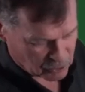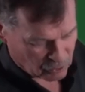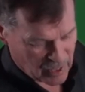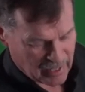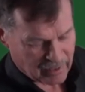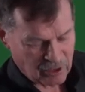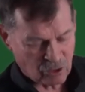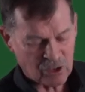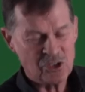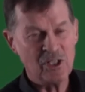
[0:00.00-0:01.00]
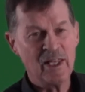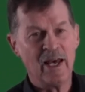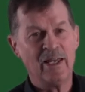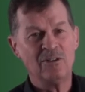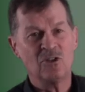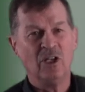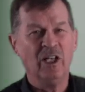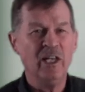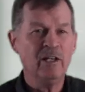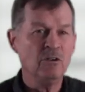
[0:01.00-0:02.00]
So you can see that is a
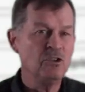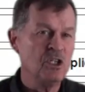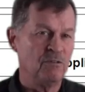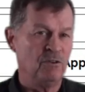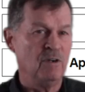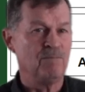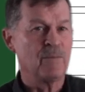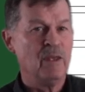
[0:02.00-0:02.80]
little different